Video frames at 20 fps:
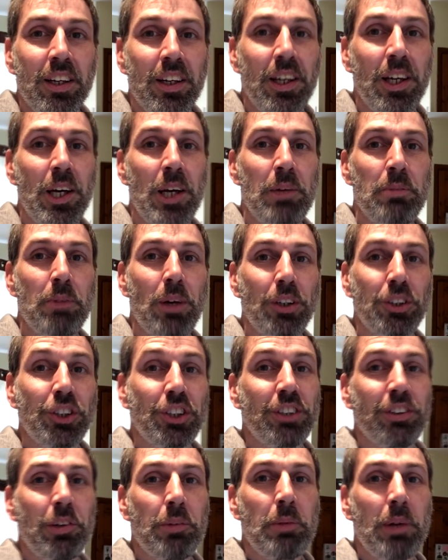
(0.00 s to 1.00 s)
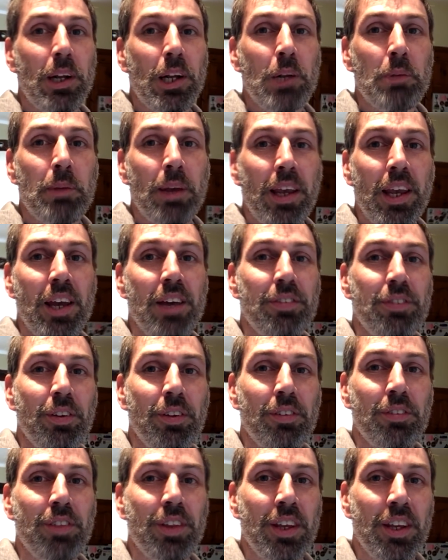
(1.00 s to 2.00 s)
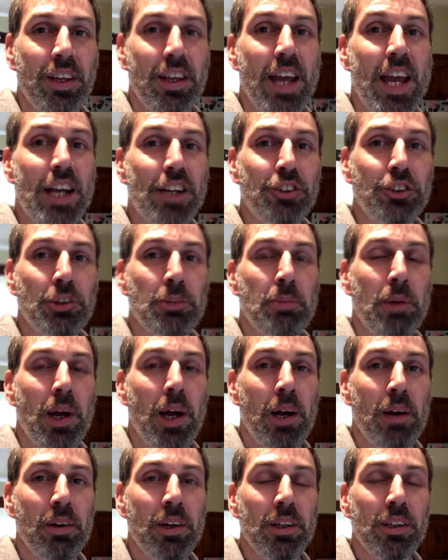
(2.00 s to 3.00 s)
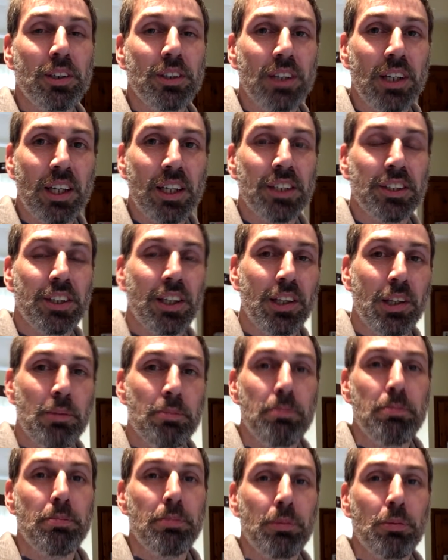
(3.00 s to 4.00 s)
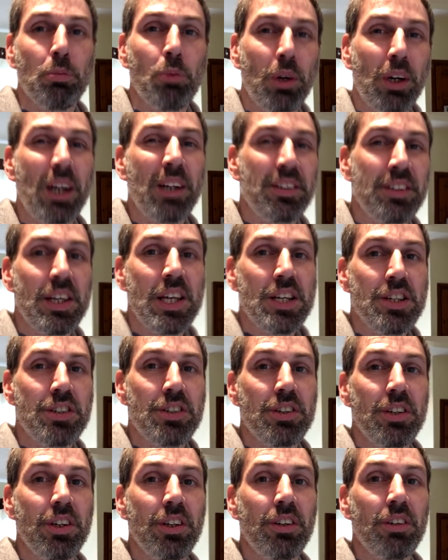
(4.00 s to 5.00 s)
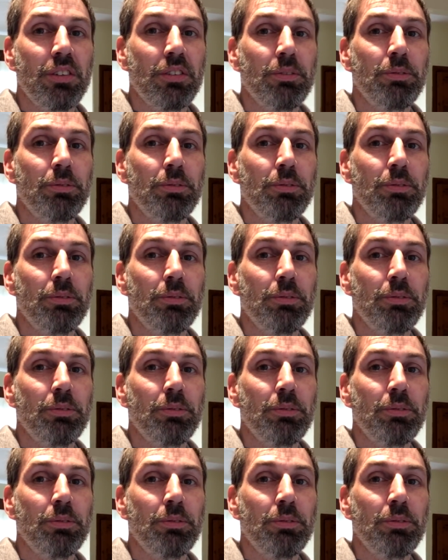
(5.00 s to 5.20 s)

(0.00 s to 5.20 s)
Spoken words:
I'll just be a little bit careful of the extra power, because like I said, the one I tested